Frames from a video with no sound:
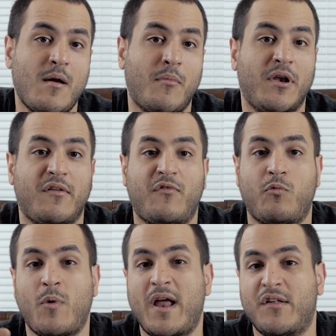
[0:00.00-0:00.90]
but if
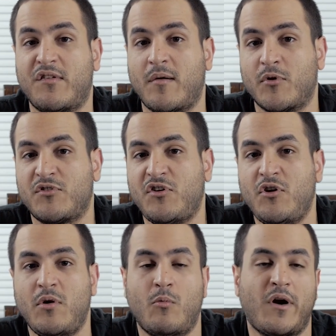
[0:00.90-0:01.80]
red is number
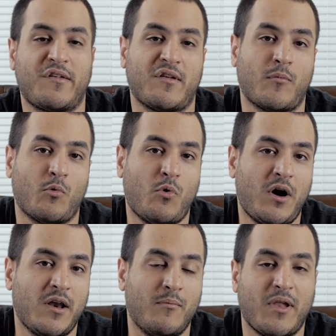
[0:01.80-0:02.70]
2 and white's number
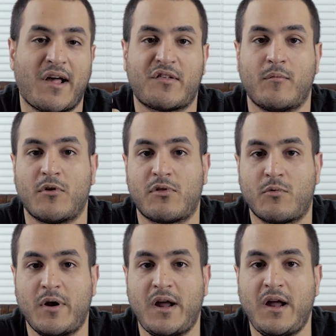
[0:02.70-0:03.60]
1 and black's number
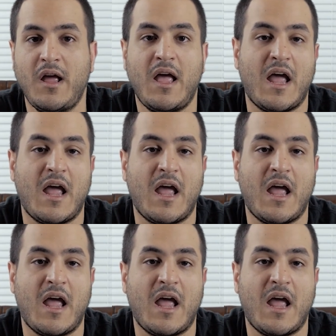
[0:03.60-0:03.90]
3,